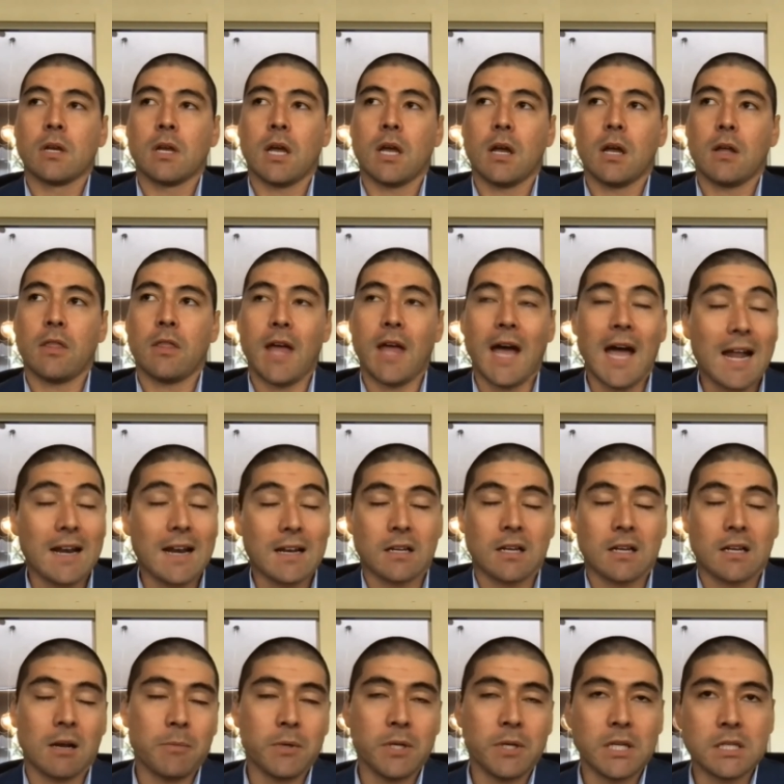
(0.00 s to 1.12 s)
That
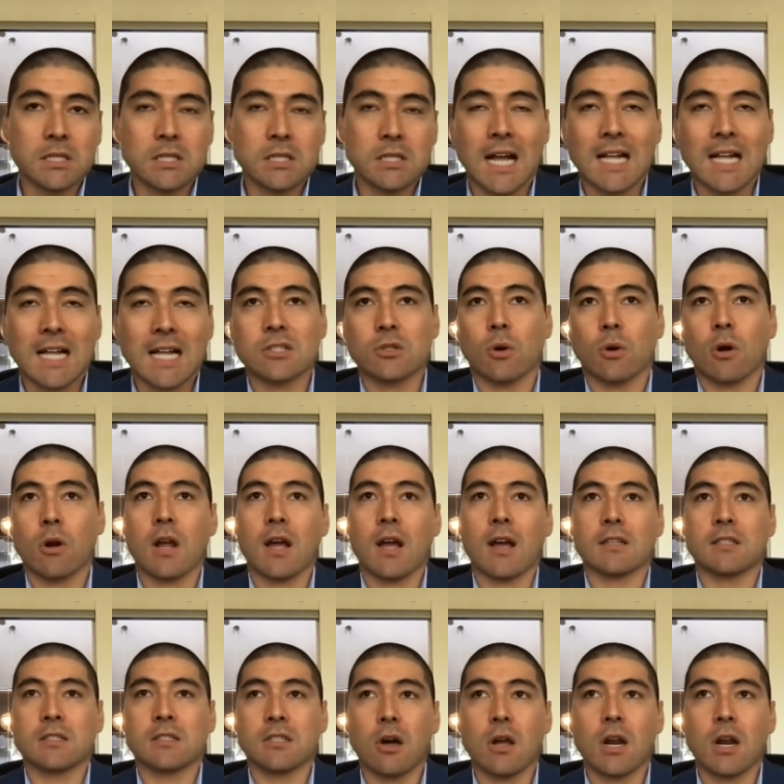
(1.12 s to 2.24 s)
company is that
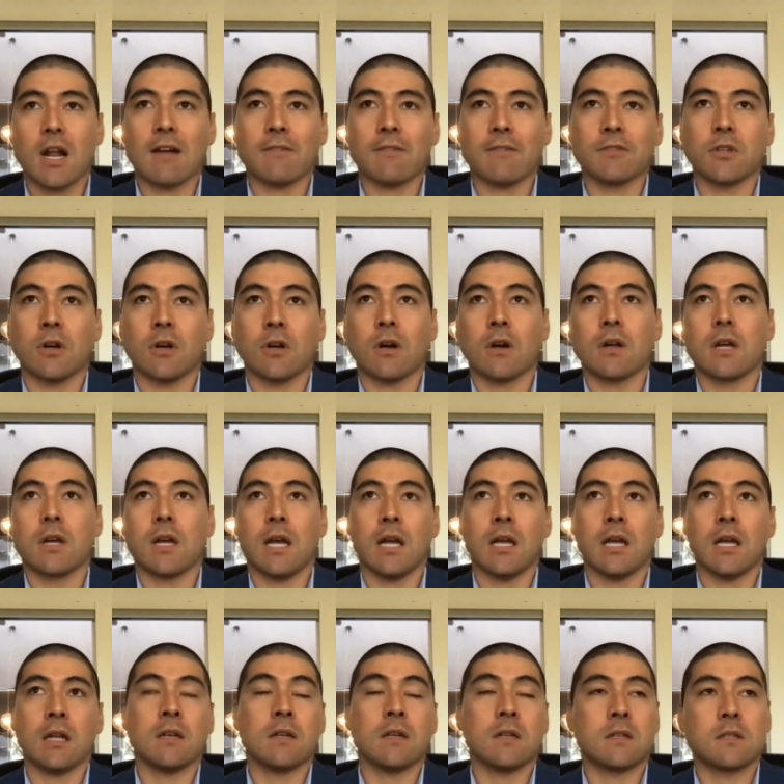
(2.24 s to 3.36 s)
sought after,
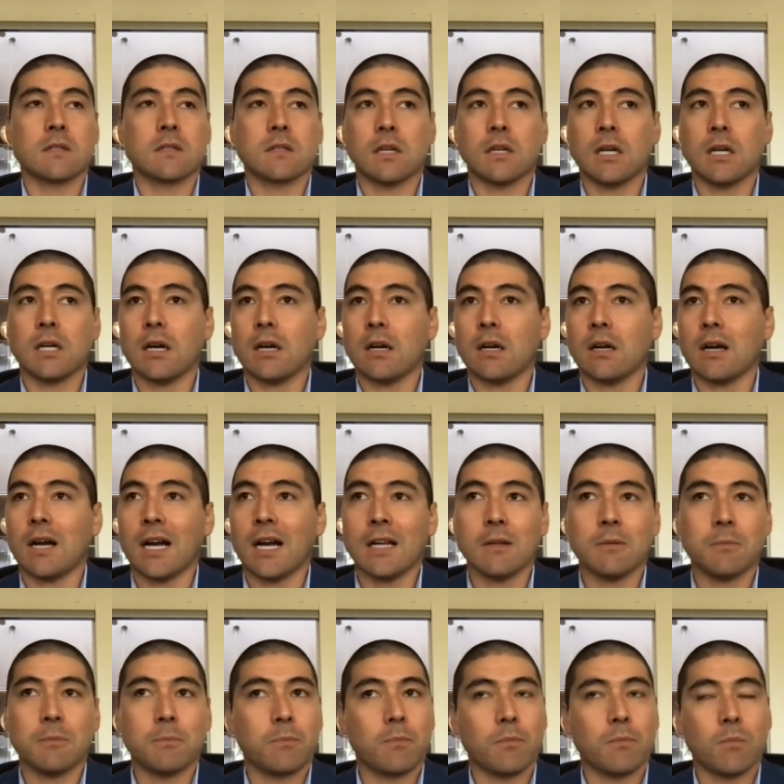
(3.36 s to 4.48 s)
and
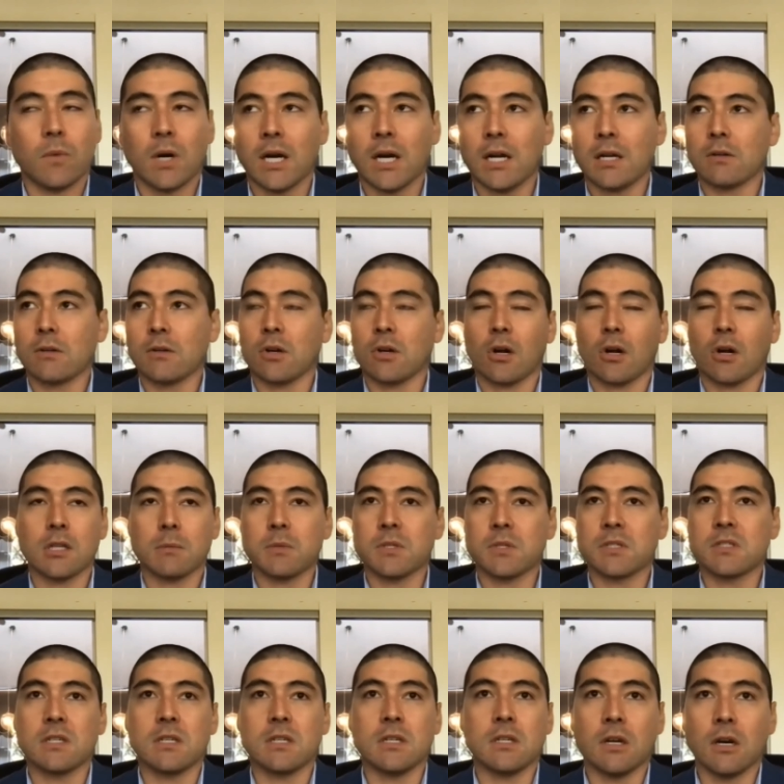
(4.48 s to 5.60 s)
I called up the
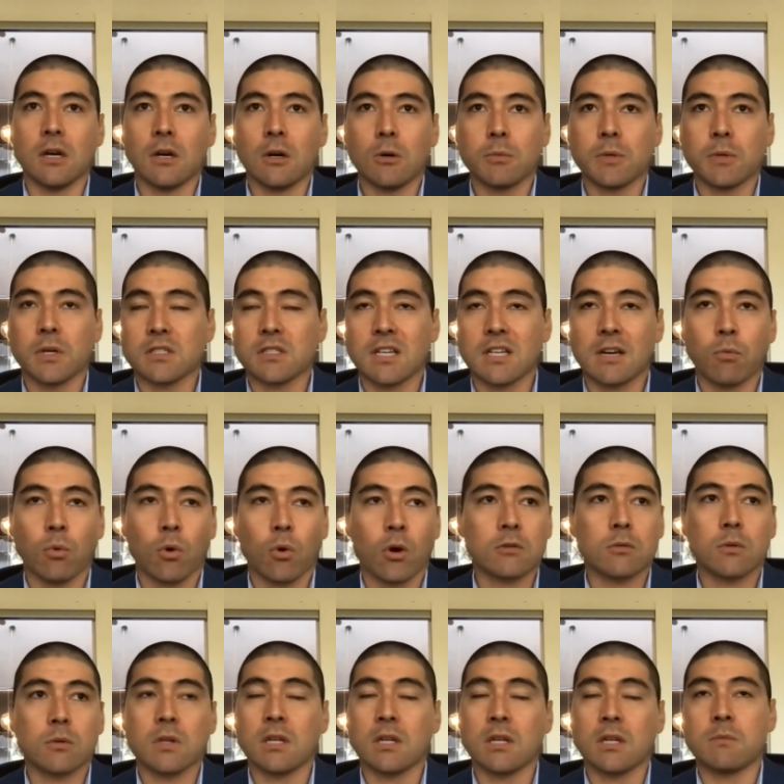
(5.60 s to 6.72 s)
CEO because I've worked
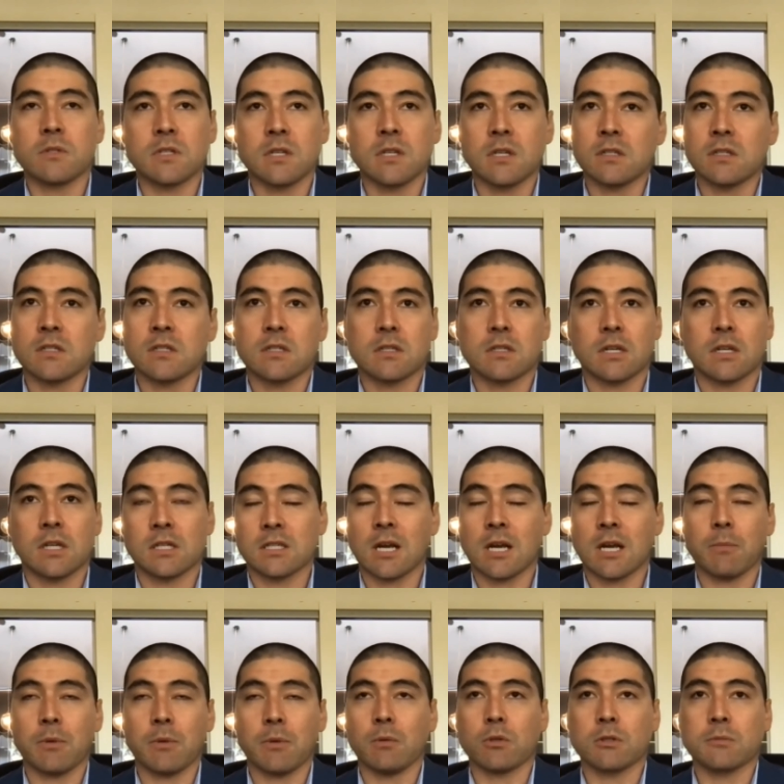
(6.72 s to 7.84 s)
with him since his
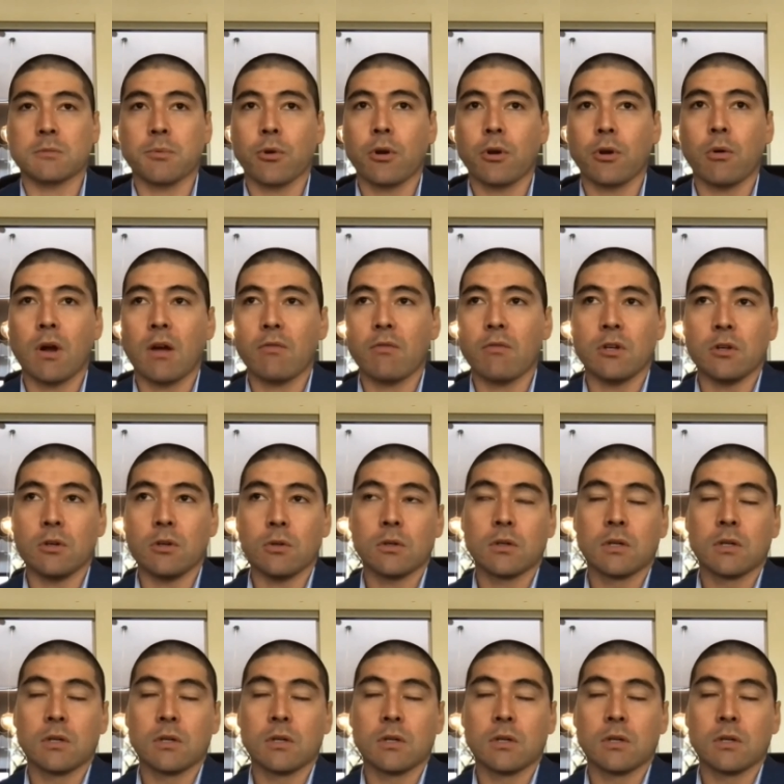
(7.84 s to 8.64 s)
company was pre-revenue,